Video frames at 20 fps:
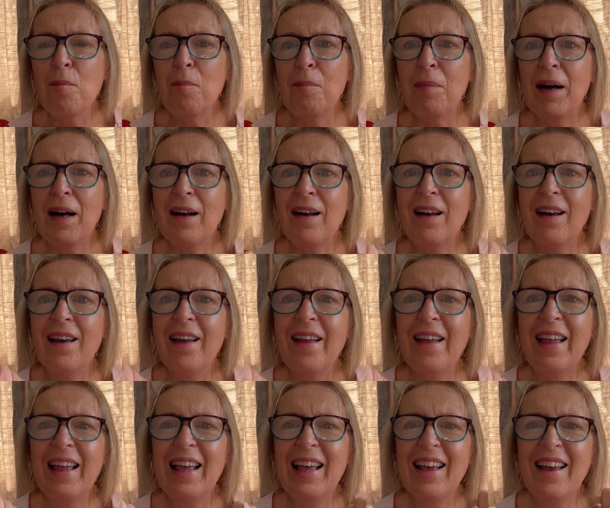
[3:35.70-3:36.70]
but
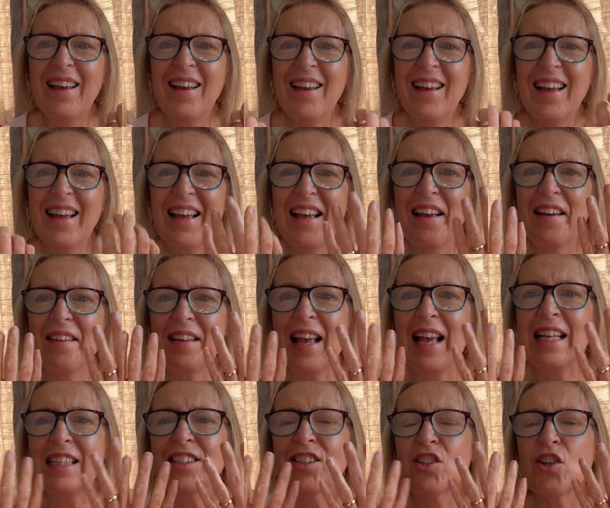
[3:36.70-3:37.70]

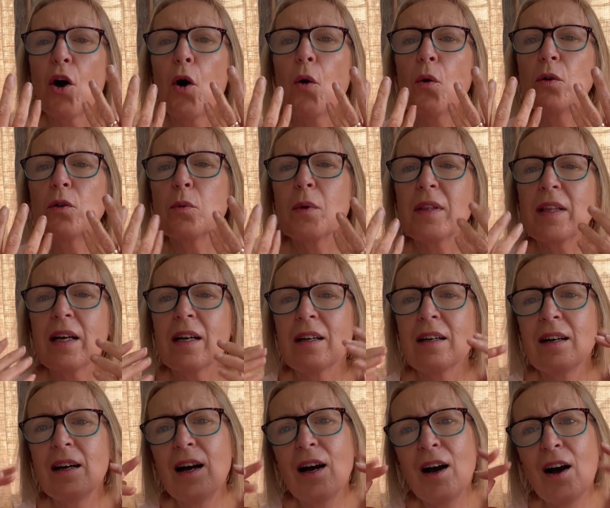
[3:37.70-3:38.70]
it's told with
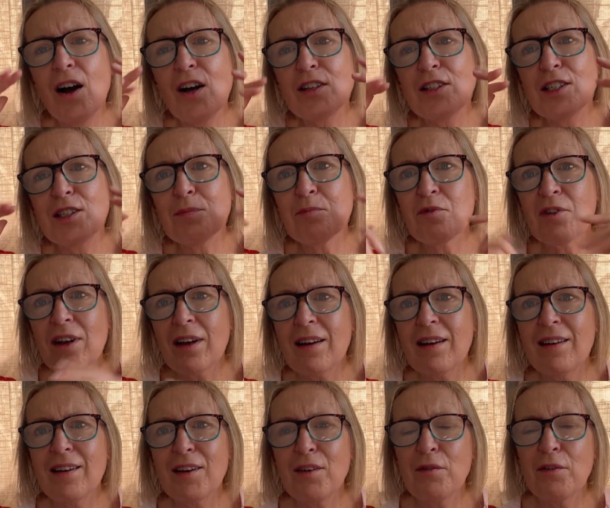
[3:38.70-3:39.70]
a
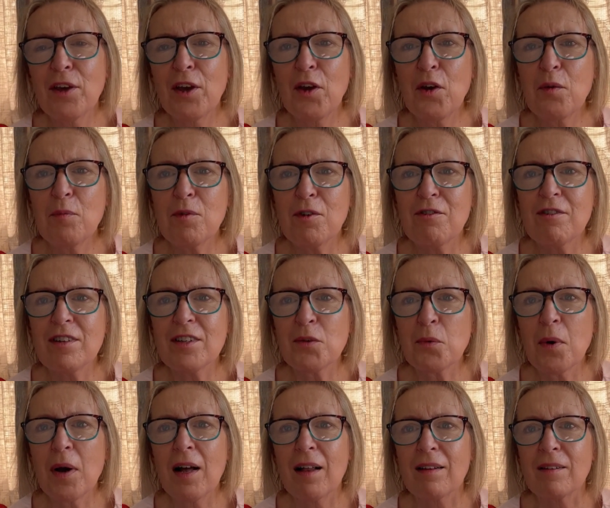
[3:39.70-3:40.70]
sprinkling of humour as
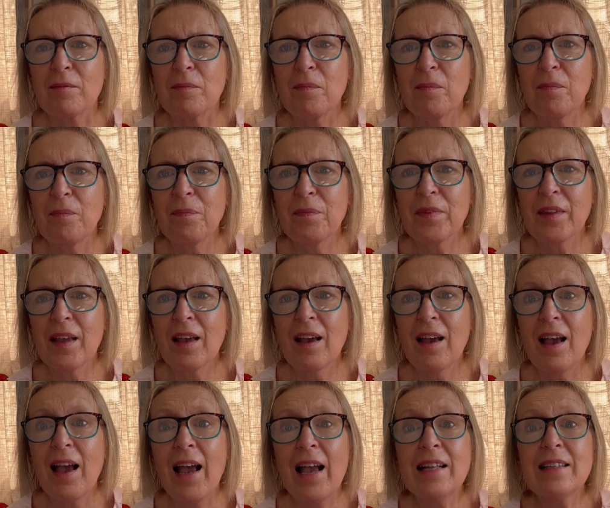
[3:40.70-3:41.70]
well.
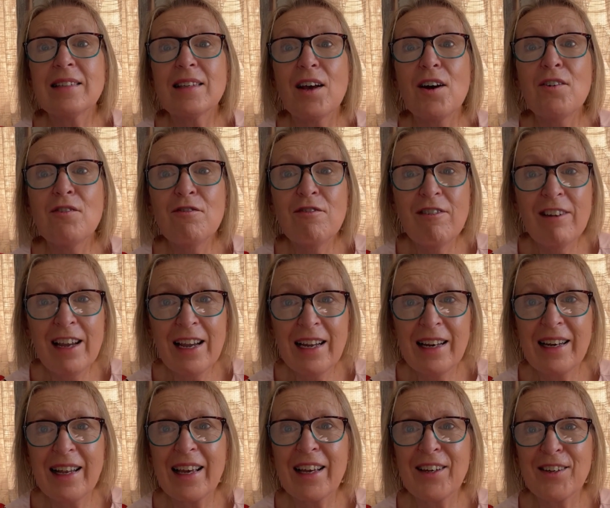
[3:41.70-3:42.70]
It's a
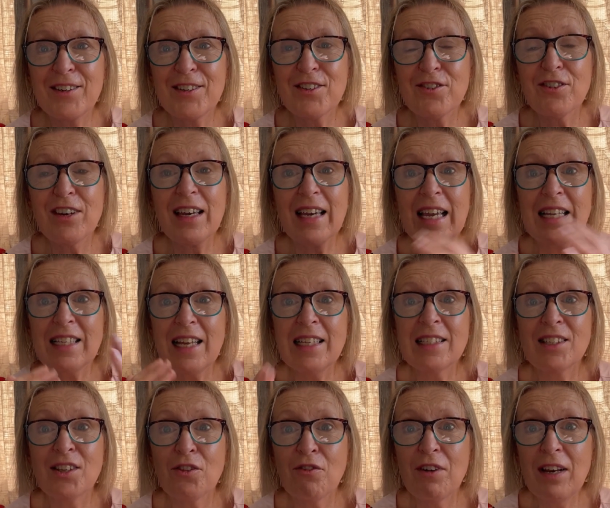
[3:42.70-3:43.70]
really good read.
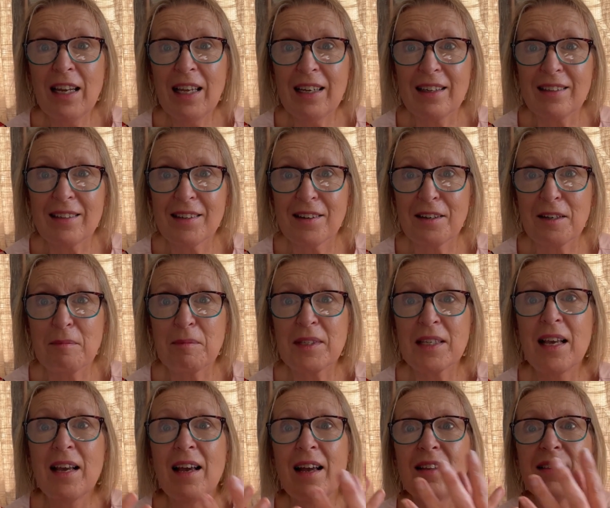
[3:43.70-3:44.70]
It's thrilling at times.
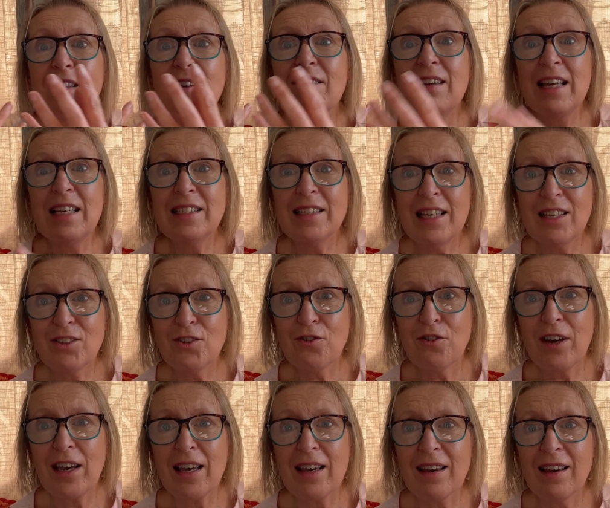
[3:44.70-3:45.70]
There is
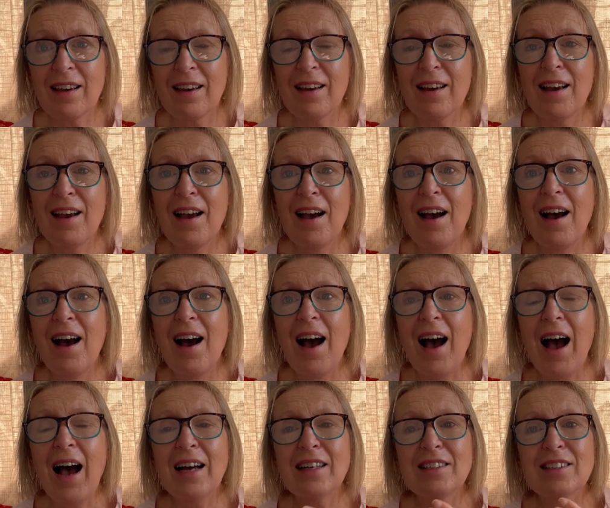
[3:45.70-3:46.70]
intrigue,
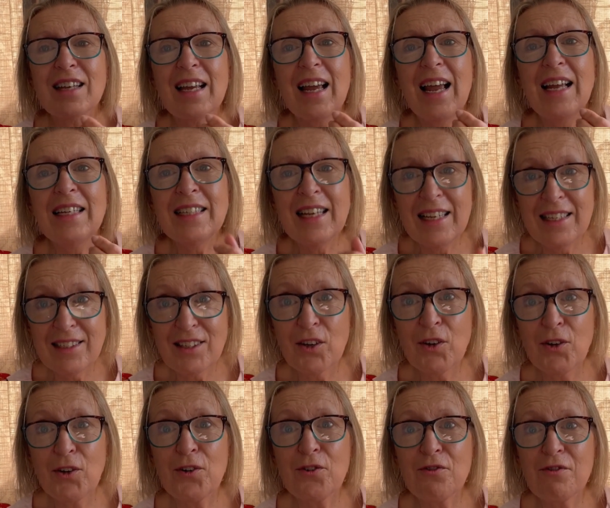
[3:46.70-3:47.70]
and it is a
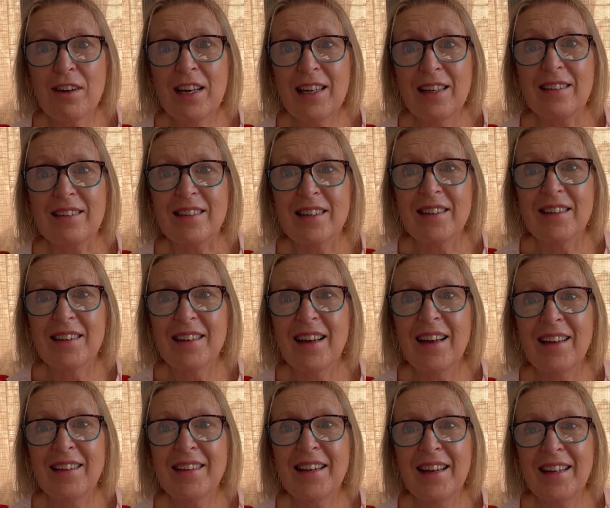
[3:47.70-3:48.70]
good read.
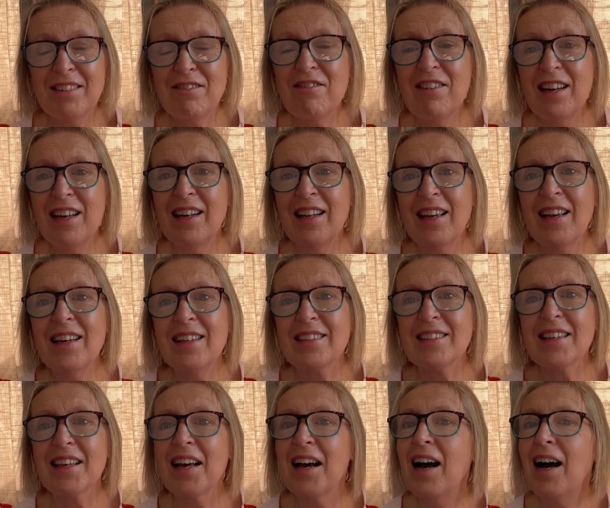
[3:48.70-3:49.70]
It really
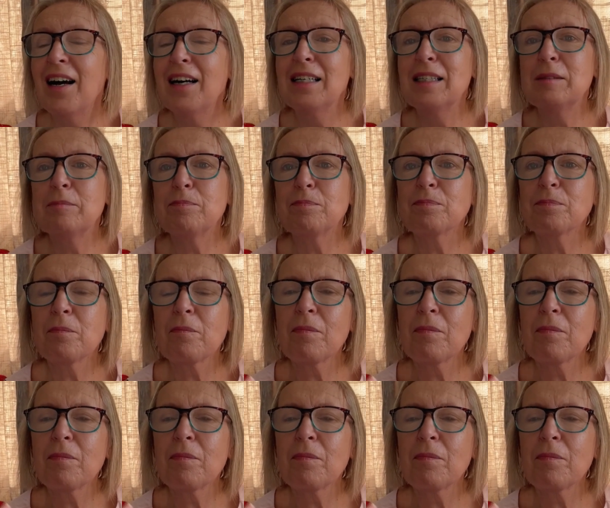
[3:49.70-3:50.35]
is. And